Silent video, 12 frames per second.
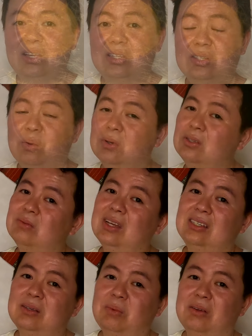So what's so
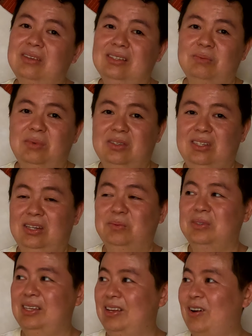nice about these
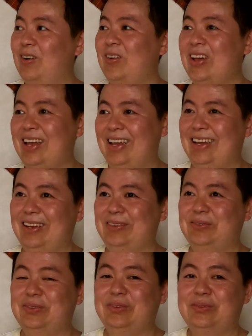museums, they all
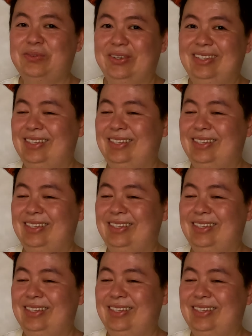have free